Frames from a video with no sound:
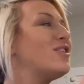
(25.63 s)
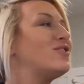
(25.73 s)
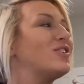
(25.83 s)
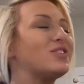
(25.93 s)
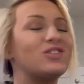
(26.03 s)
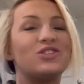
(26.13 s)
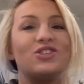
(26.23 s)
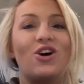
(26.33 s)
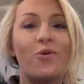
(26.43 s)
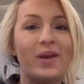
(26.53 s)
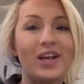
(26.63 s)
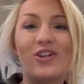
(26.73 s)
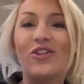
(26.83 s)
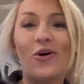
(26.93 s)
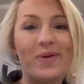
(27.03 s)
the snowy,
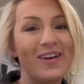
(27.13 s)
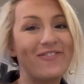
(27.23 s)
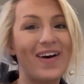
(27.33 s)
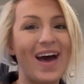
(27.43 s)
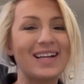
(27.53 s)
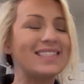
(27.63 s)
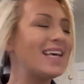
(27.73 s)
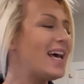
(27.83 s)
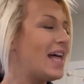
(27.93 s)
glowy effect.